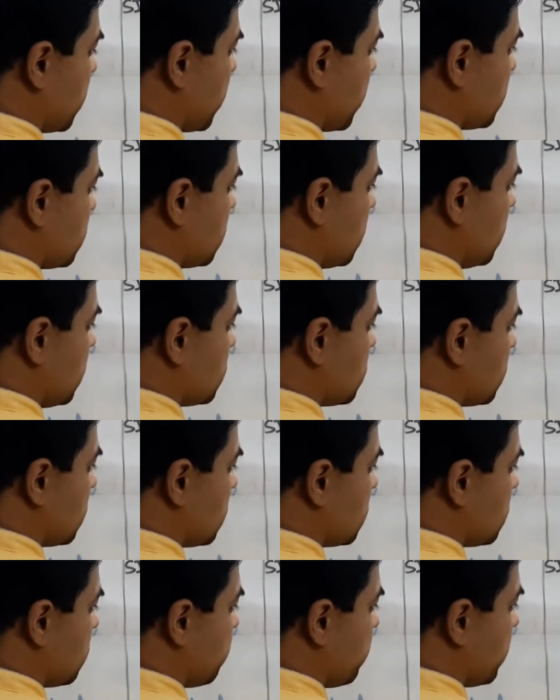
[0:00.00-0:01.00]
cancel each
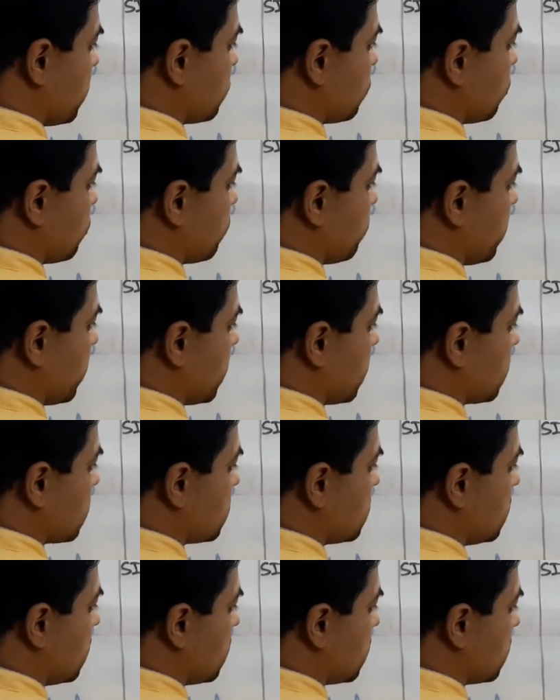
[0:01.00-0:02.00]
other's effect. So we can
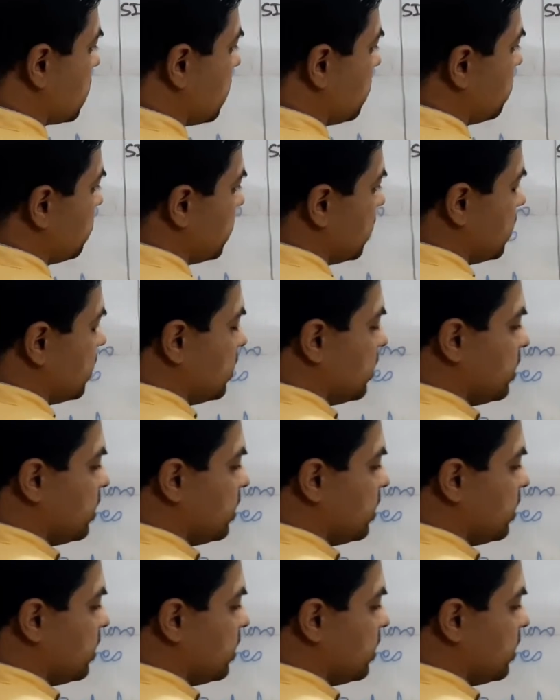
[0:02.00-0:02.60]
consider them